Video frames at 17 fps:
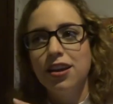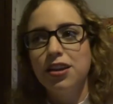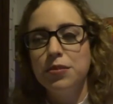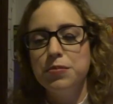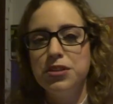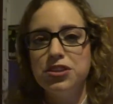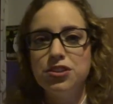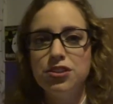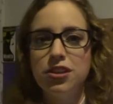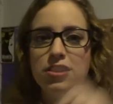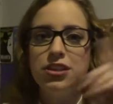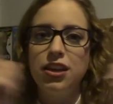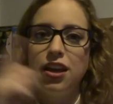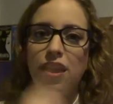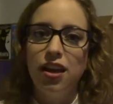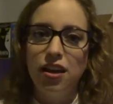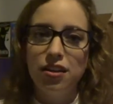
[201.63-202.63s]

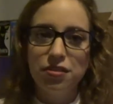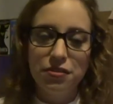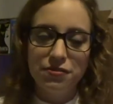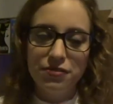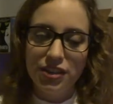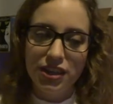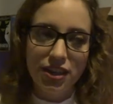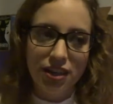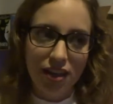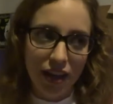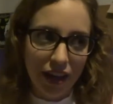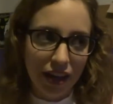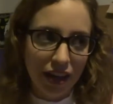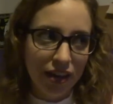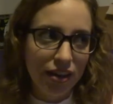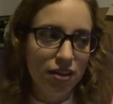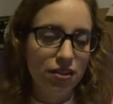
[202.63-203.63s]
commissioned a graffiti
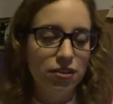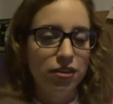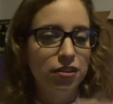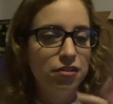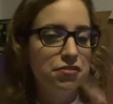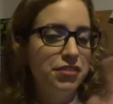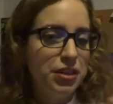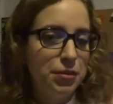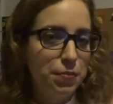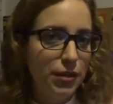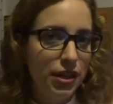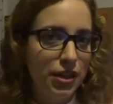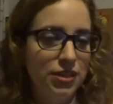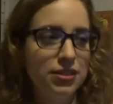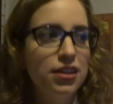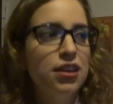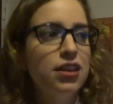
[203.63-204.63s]
guy or graffiti
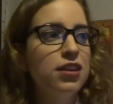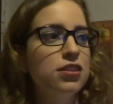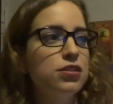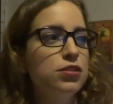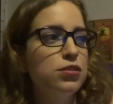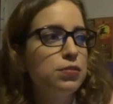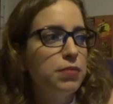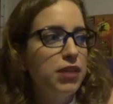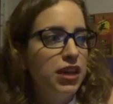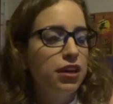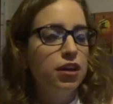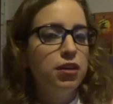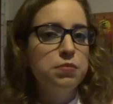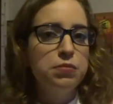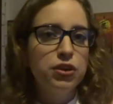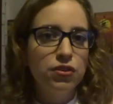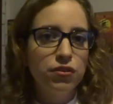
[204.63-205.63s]
Pete to make
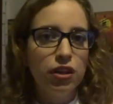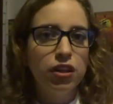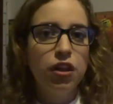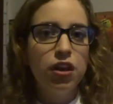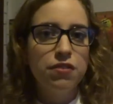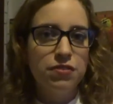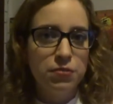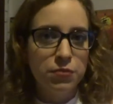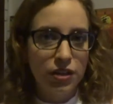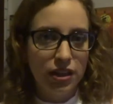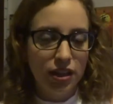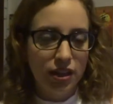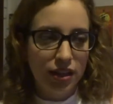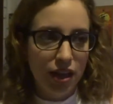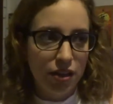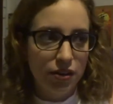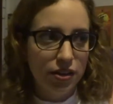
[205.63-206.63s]
a mural of
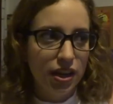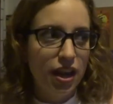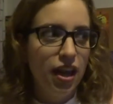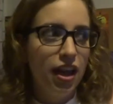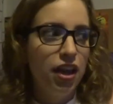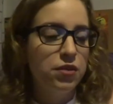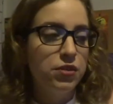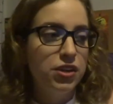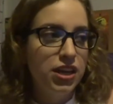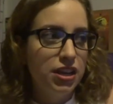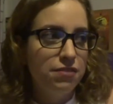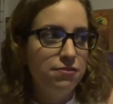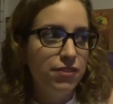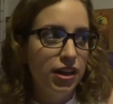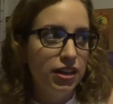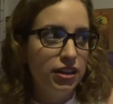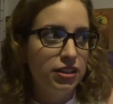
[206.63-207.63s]
Abuela Claudia and when
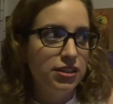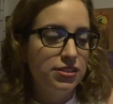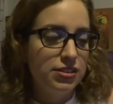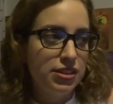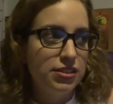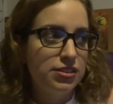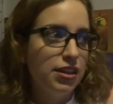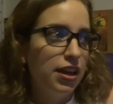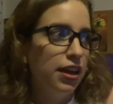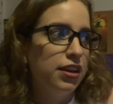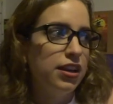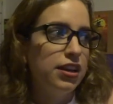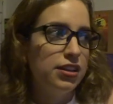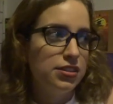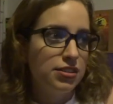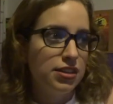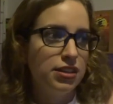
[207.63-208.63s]
he finally sees that
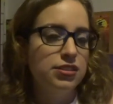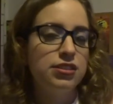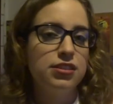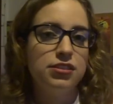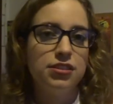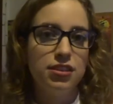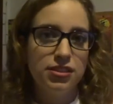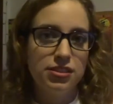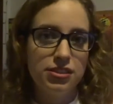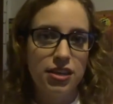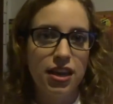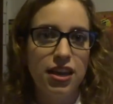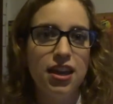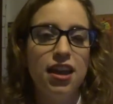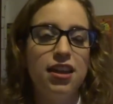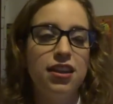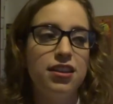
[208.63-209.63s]
he decides he's gonna
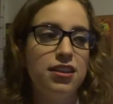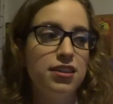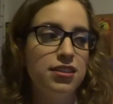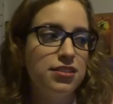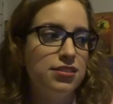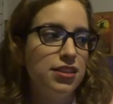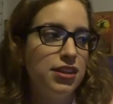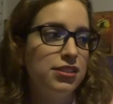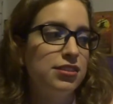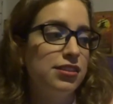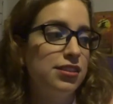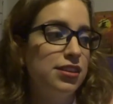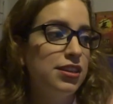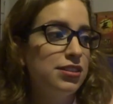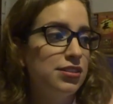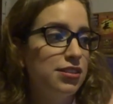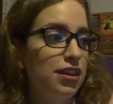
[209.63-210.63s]
stay and he decides
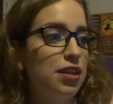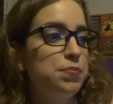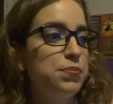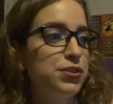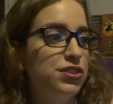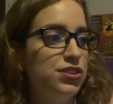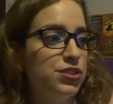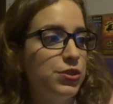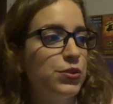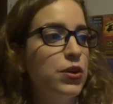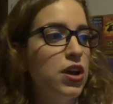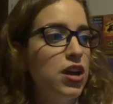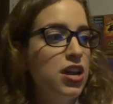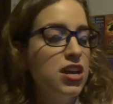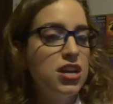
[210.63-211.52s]
that he's gonna pursue